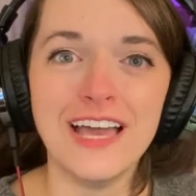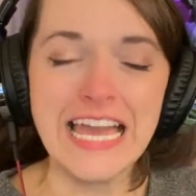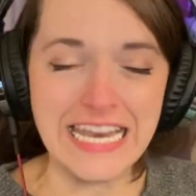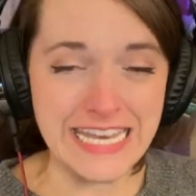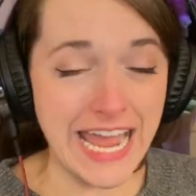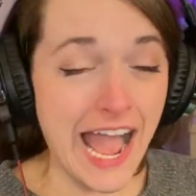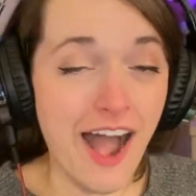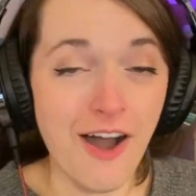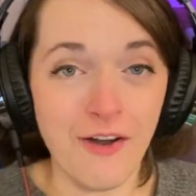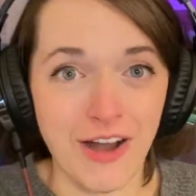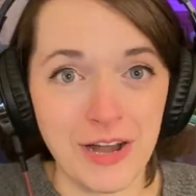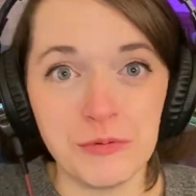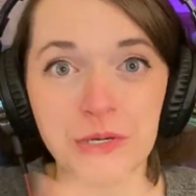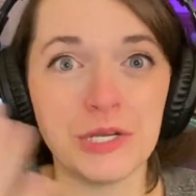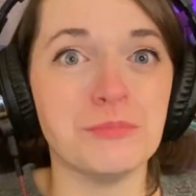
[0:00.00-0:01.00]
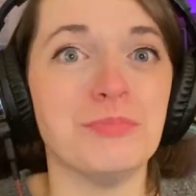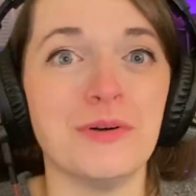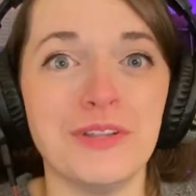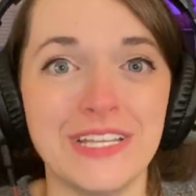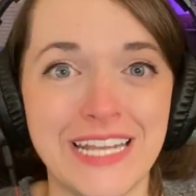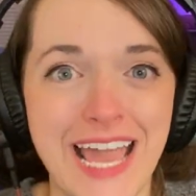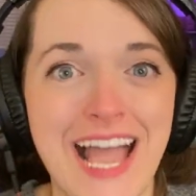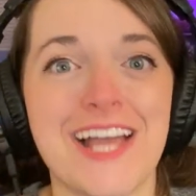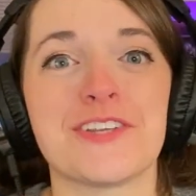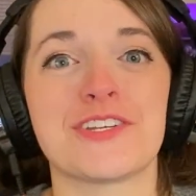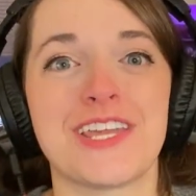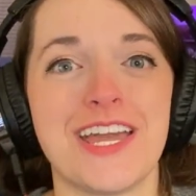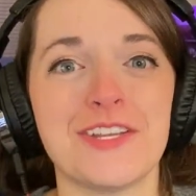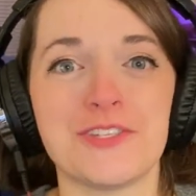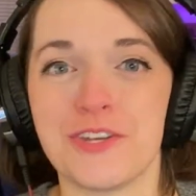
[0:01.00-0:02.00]
I want to pull an Ash
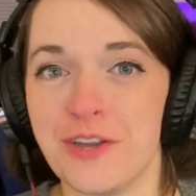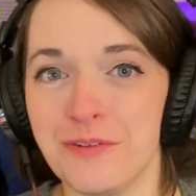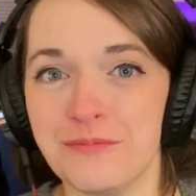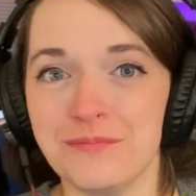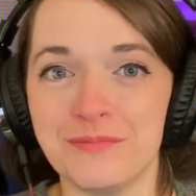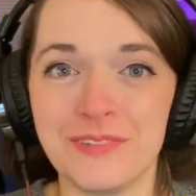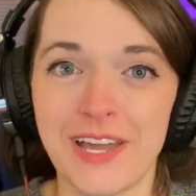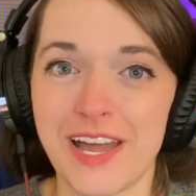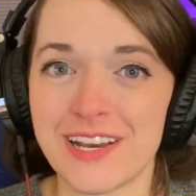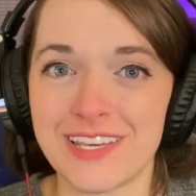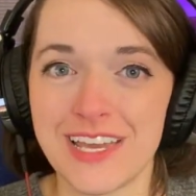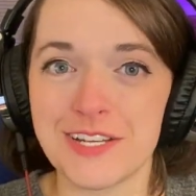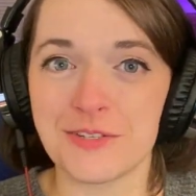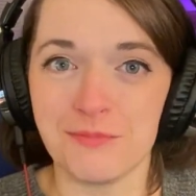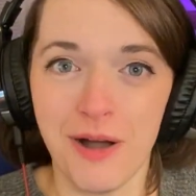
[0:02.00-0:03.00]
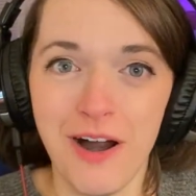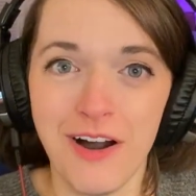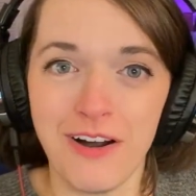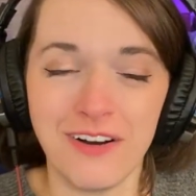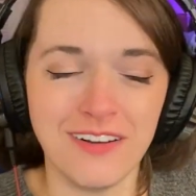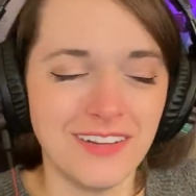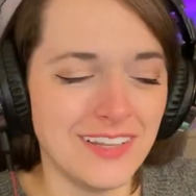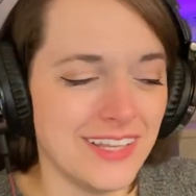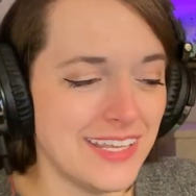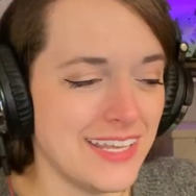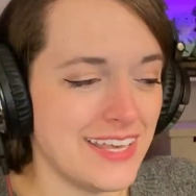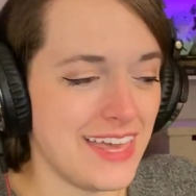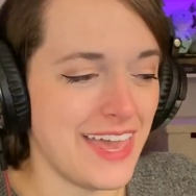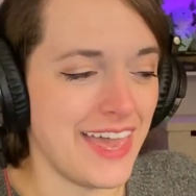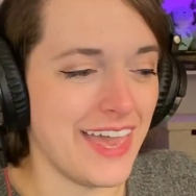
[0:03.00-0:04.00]
Ketchum, gotta catch them all,
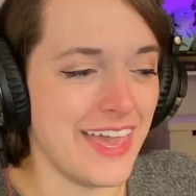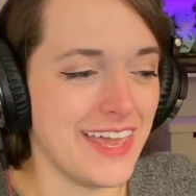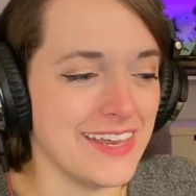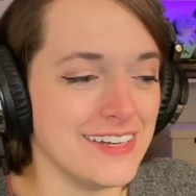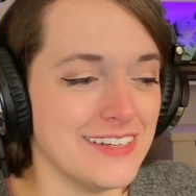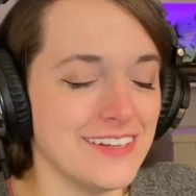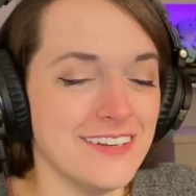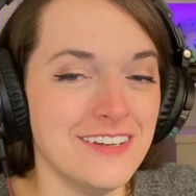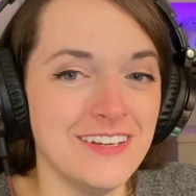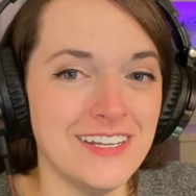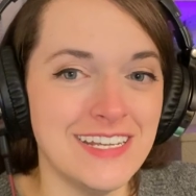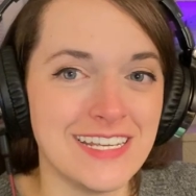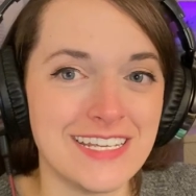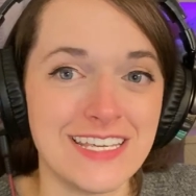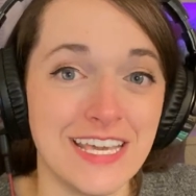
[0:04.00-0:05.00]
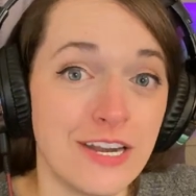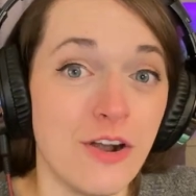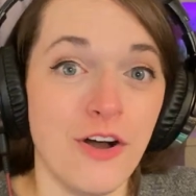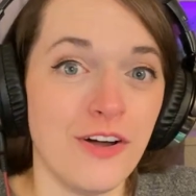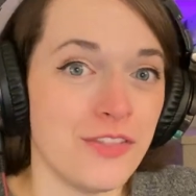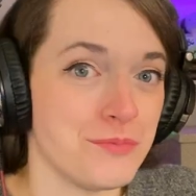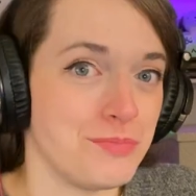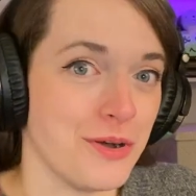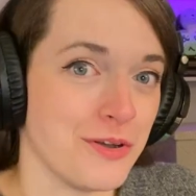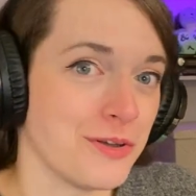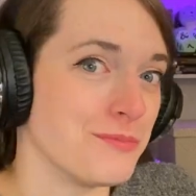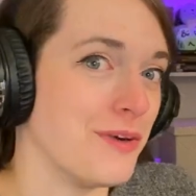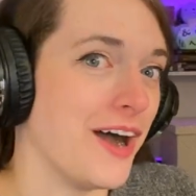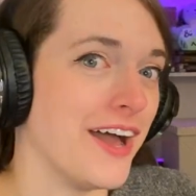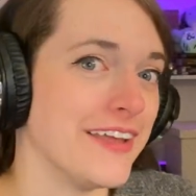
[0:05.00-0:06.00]
and get all the
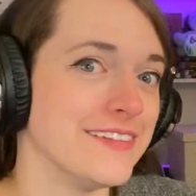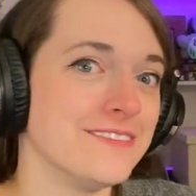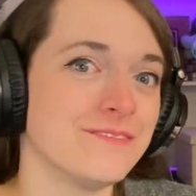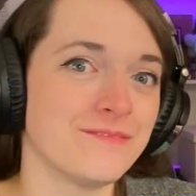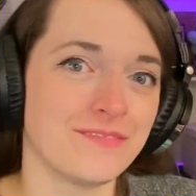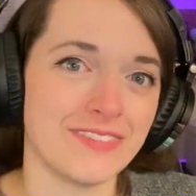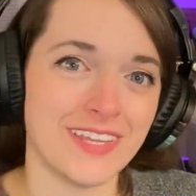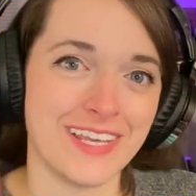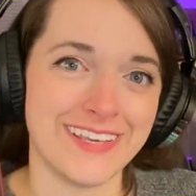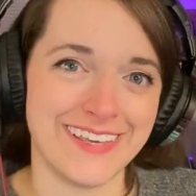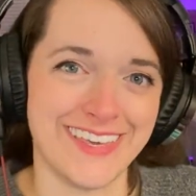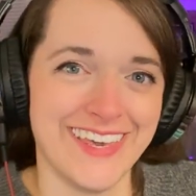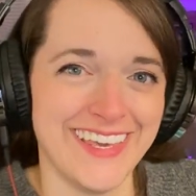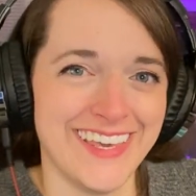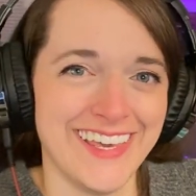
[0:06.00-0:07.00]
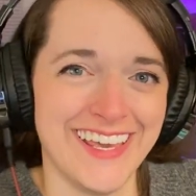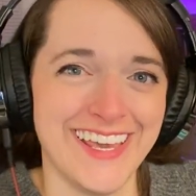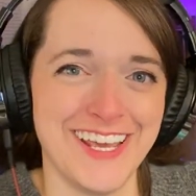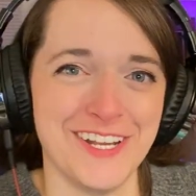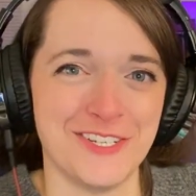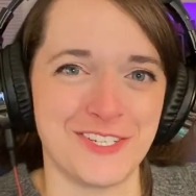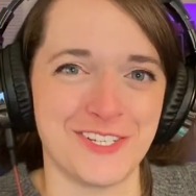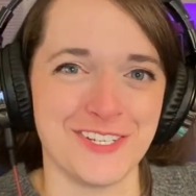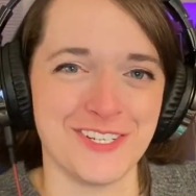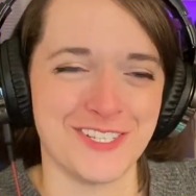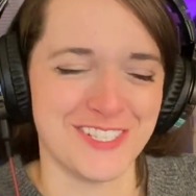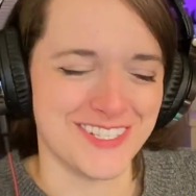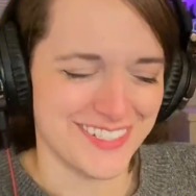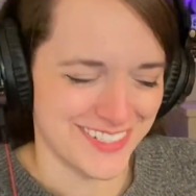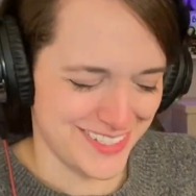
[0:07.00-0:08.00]
Pokemon and
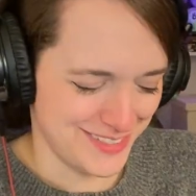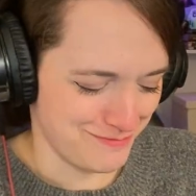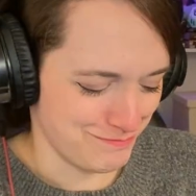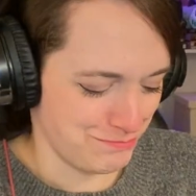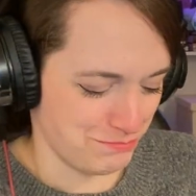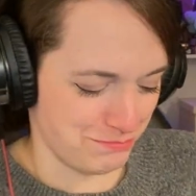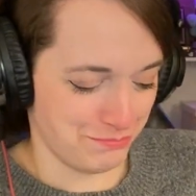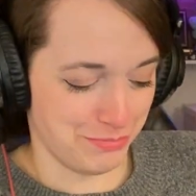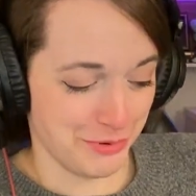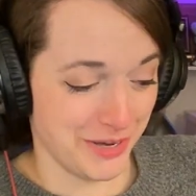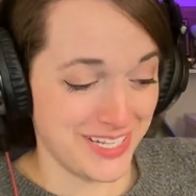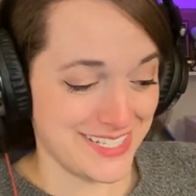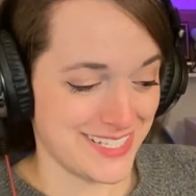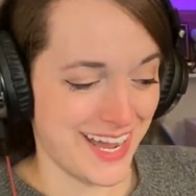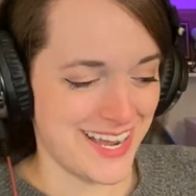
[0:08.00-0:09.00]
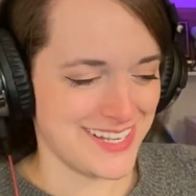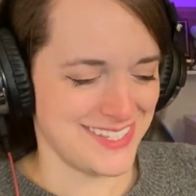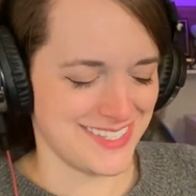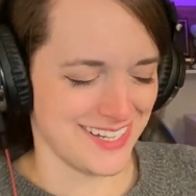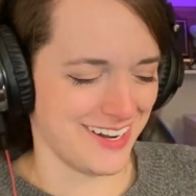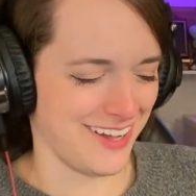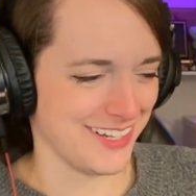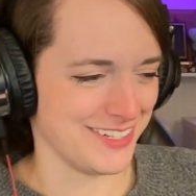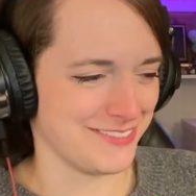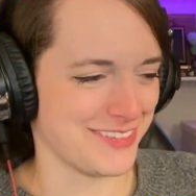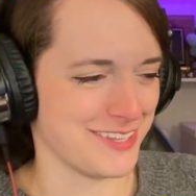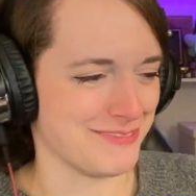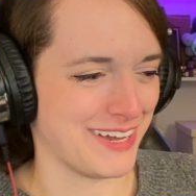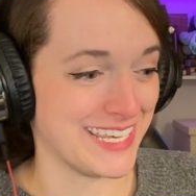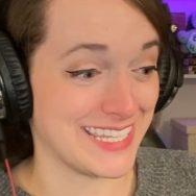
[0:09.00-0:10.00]
just put dice in all of
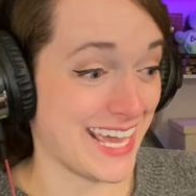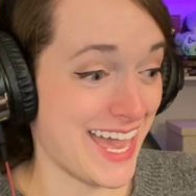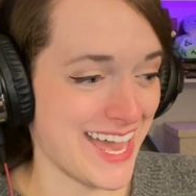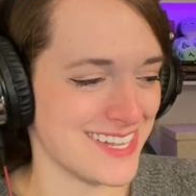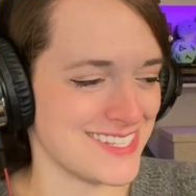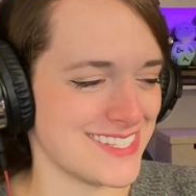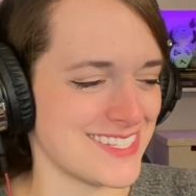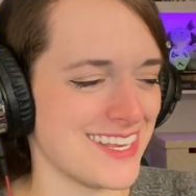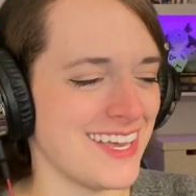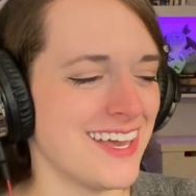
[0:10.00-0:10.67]
them, I guess.